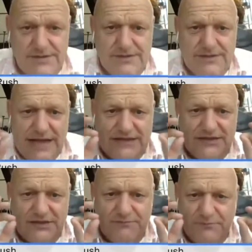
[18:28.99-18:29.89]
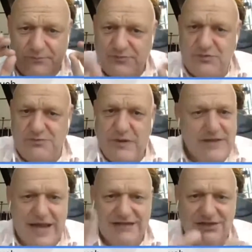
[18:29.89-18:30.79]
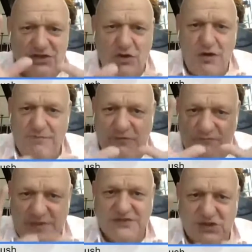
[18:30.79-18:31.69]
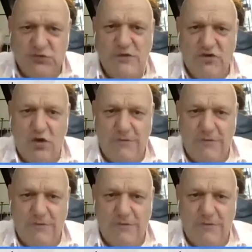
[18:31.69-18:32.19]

That's the type of business we've got.